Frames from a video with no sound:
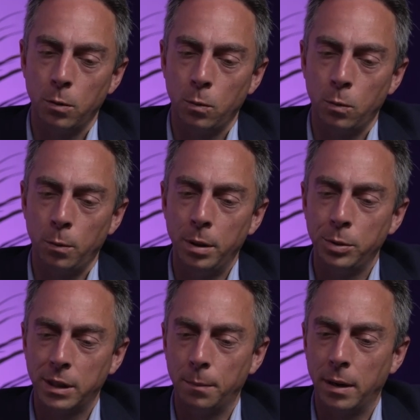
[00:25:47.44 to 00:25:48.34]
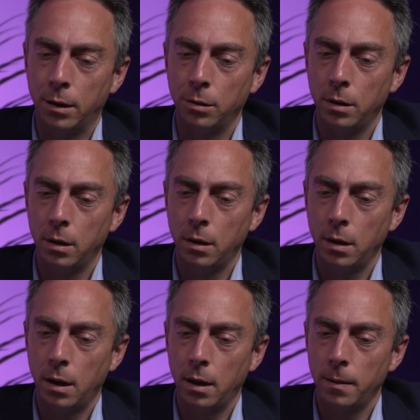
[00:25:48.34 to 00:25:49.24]
What people say about
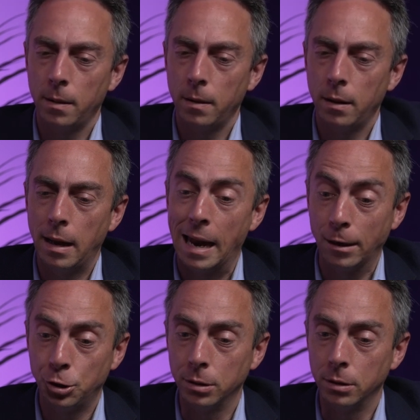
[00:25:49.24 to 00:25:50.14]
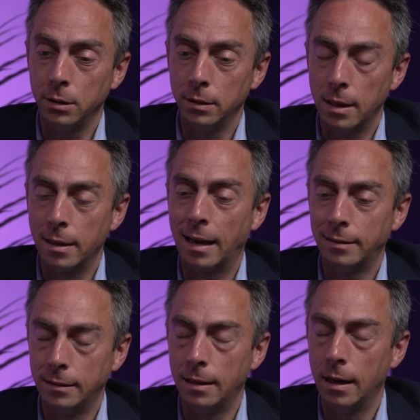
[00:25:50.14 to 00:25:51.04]
elections is
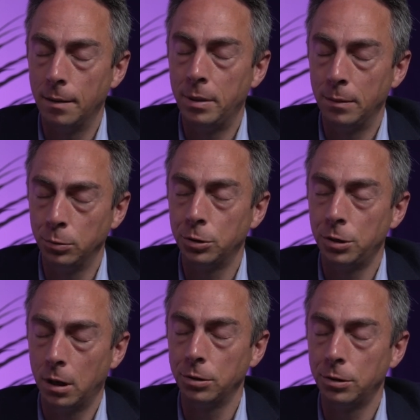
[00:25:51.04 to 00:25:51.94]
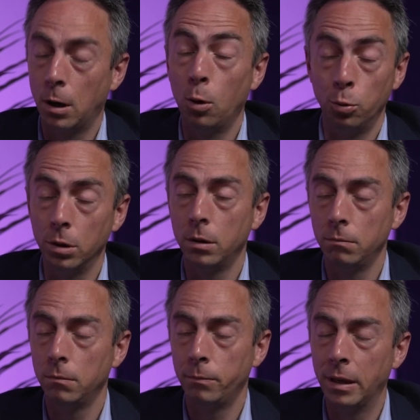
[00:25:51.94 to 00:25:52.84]
that is their people's chance to hold
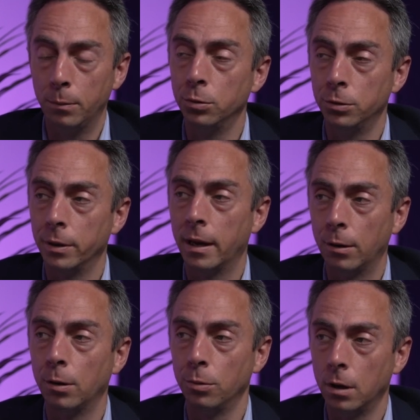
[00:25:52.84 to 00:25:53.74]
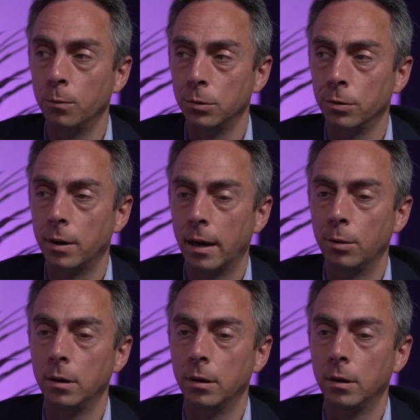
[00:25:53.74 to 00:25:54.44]
people to account, hold the government to account.